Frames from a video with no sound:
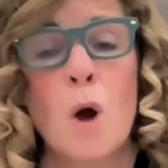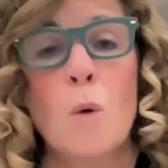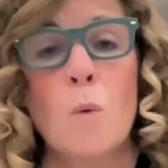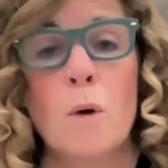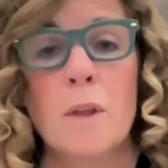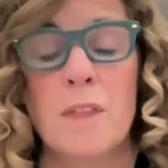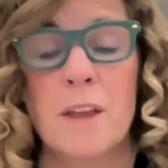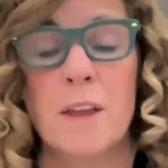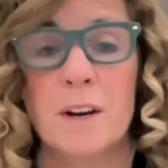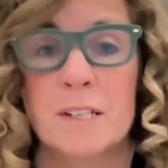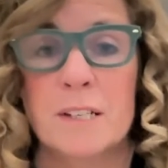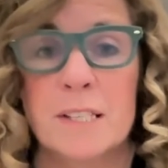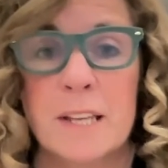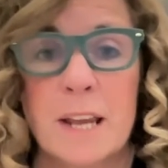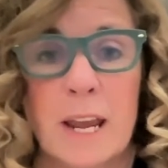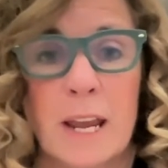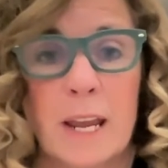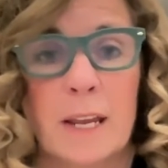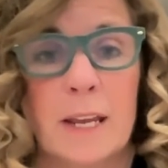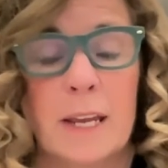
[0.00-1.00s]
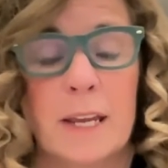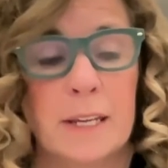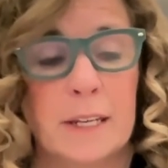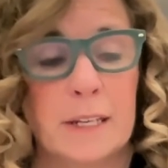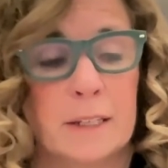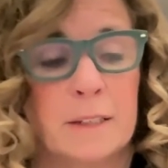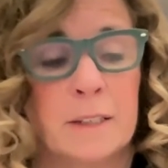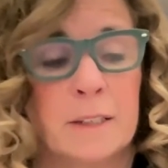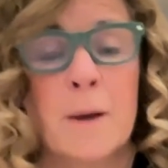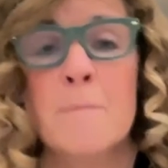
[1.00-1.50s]
What they're saying
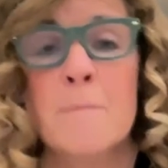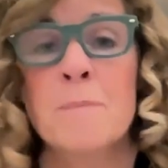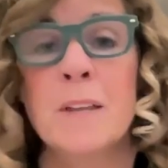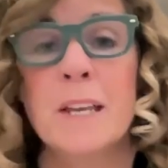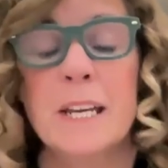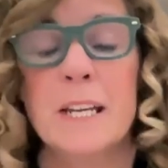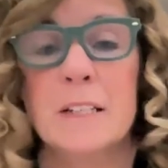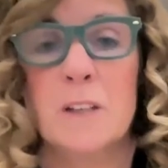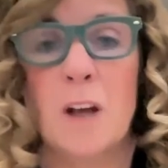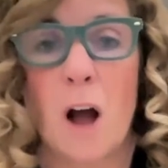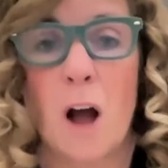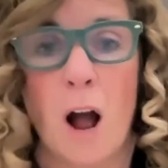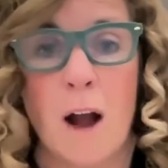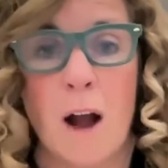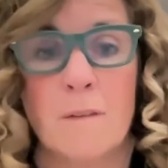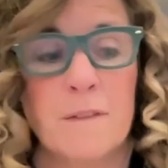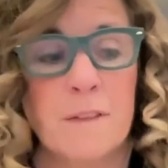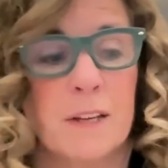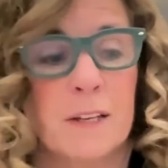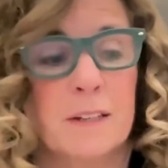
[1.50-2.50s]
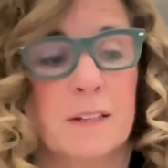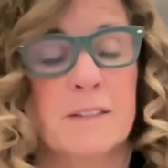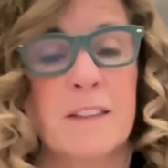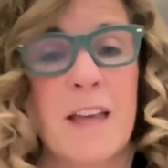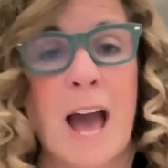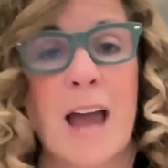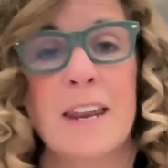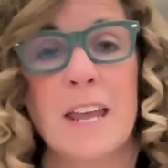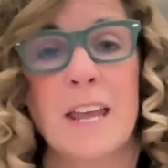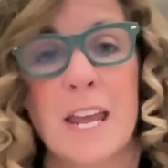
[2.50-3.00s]
is it's obvious
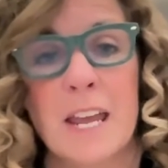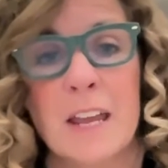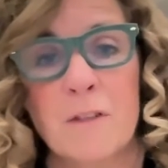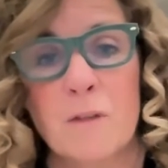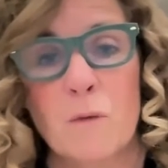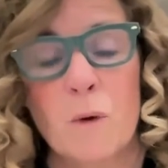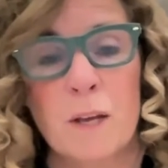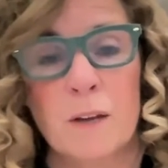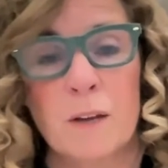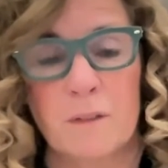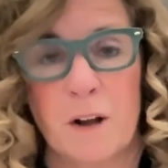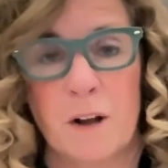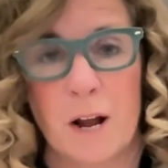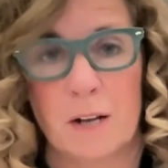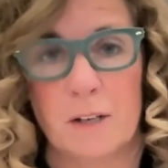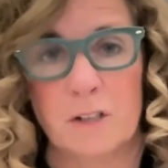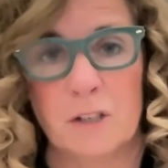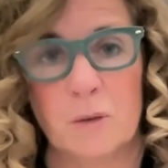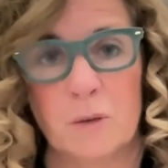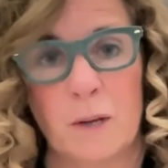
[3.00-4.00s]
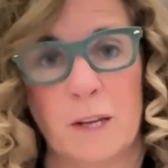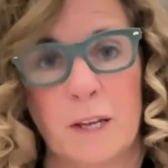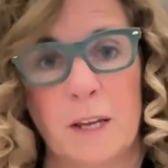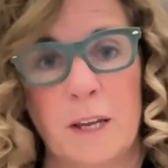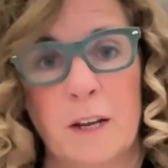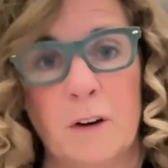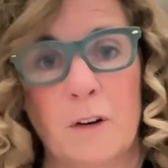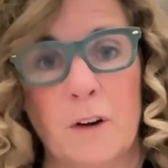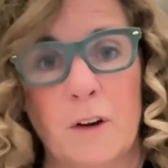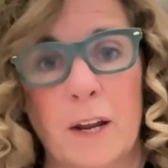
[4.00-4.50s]
that if we have gone to a
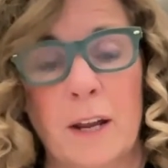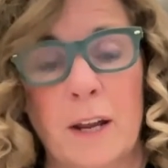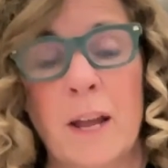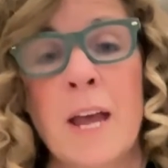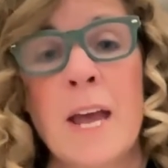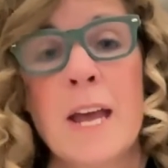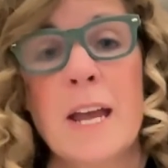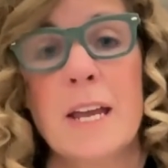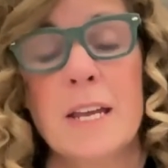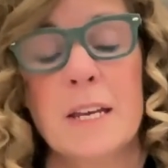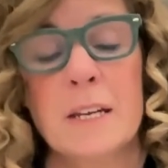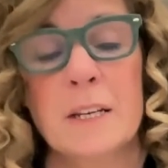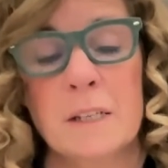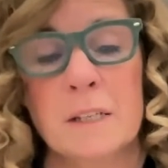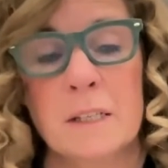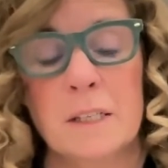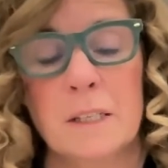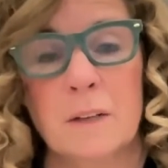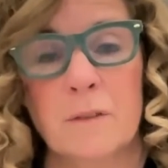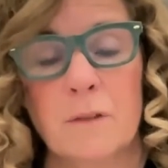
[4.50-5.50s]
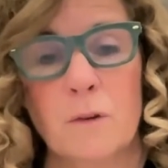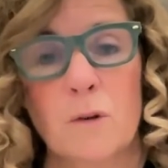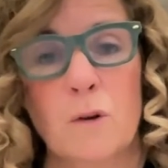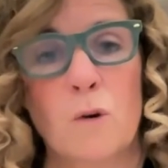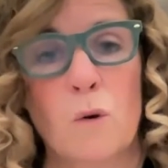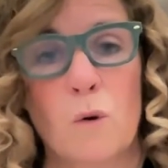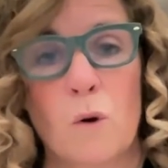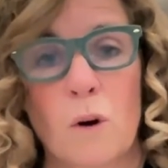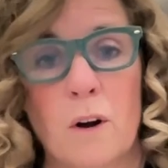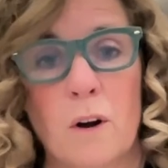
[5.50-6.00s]
hearing in civil
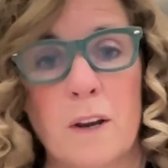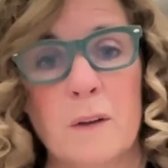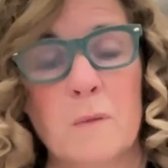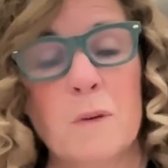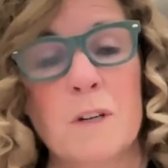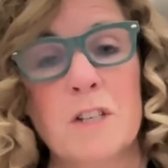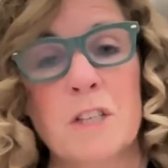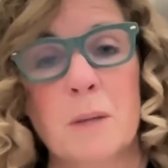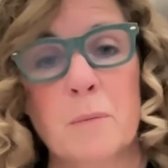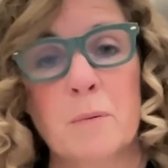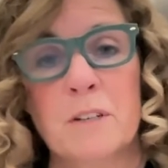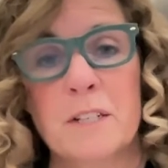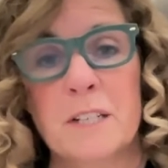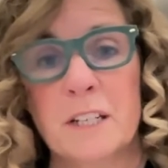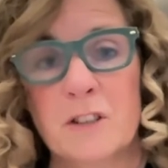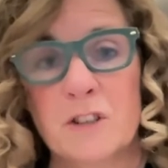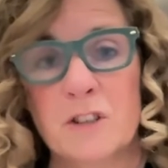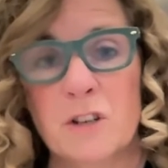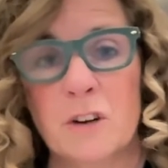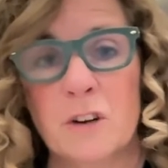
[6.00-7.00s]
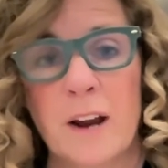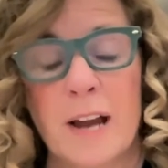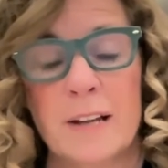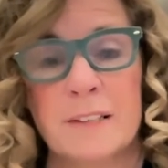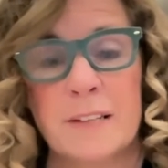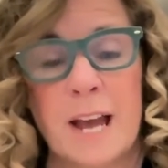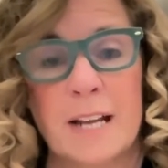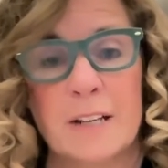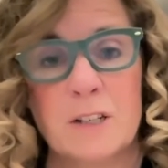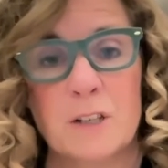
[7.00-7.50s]
court in which the petitioner has
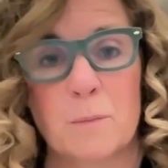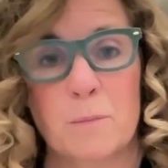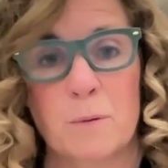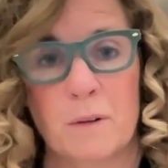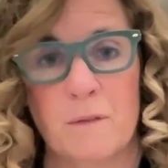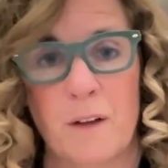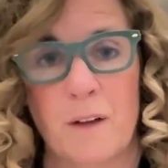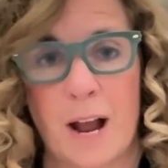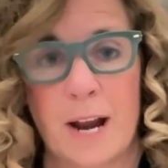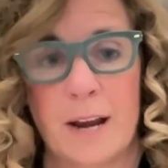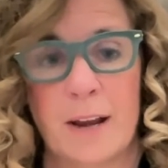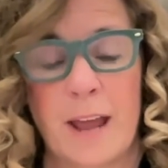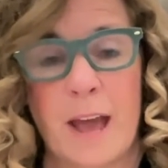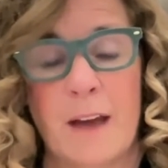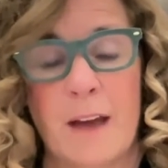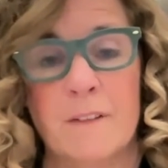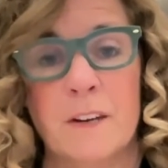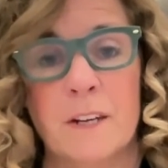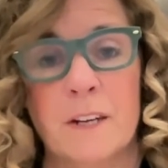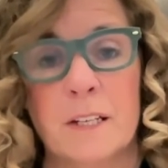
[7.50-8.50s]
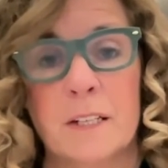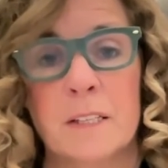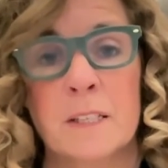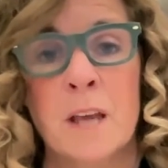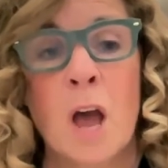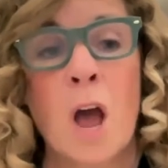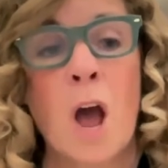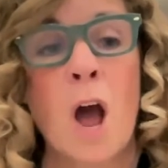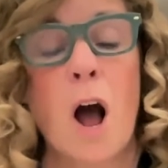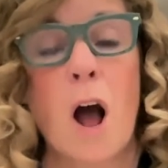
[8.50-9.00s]
had to provide evidence
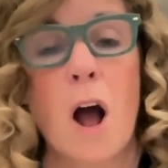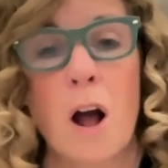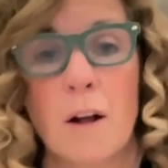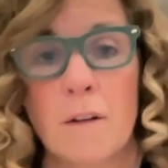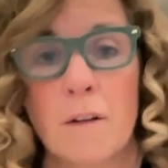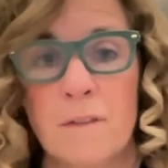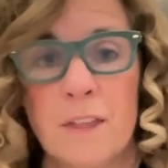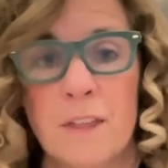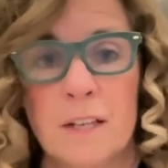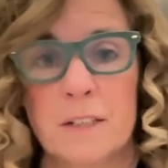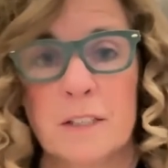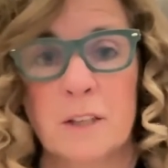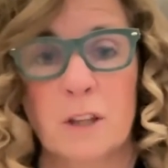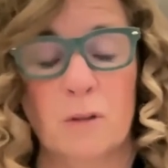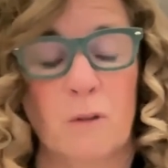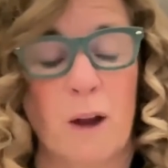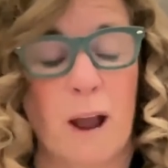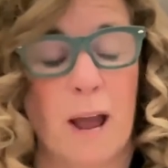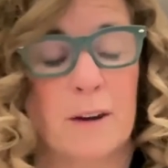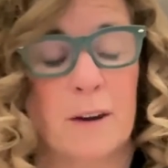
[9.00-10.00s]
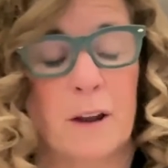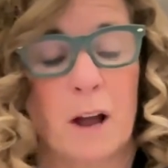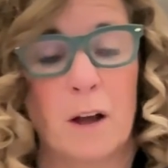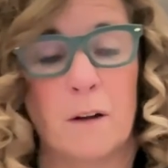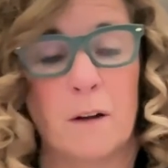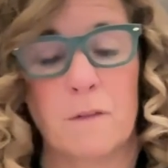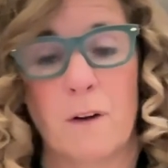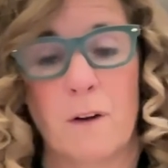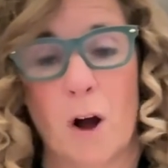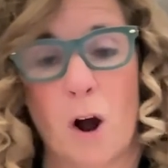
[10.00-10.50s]
of this threat
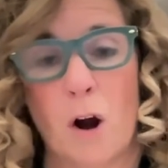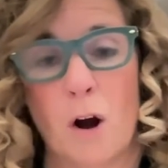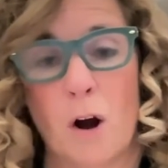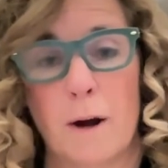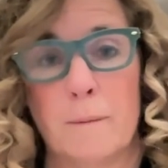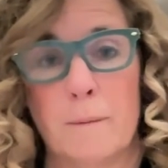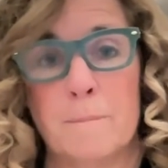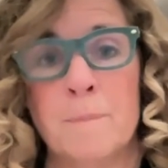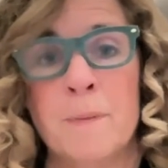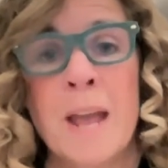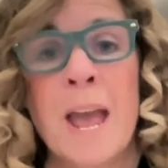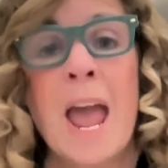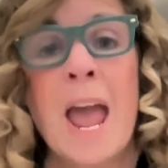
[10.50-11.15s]
of harm,